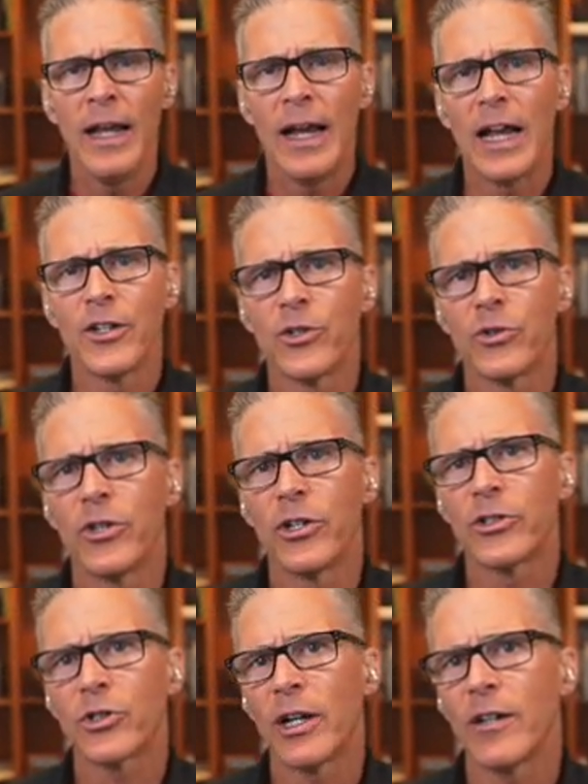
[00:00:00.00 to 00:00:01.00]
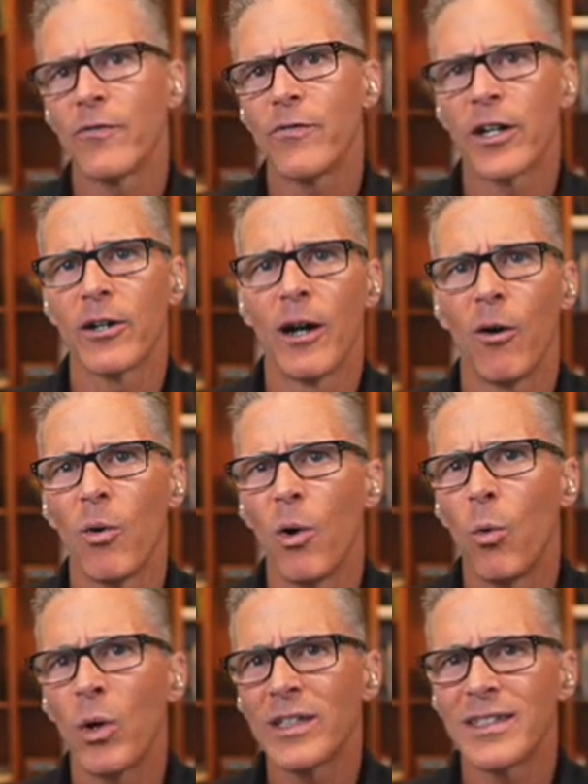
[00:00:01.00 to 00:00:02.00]
And they're trying to figure out, well,
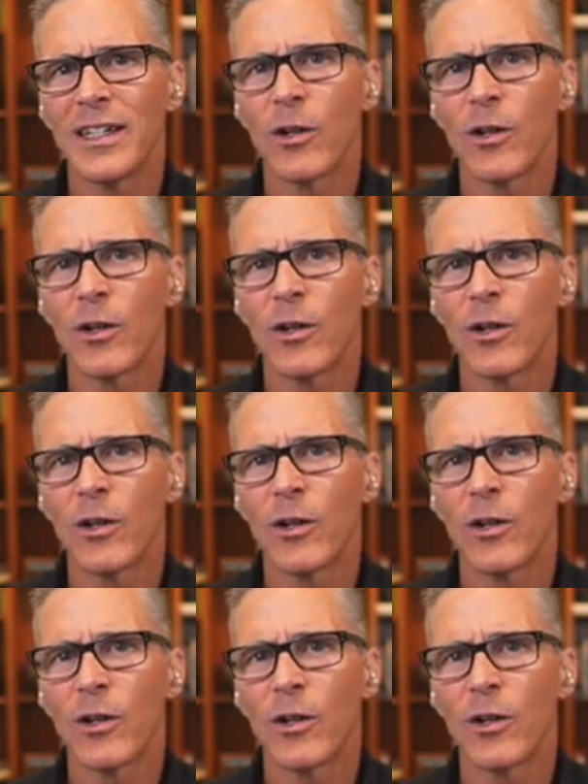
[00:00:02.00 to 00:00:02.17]
what's the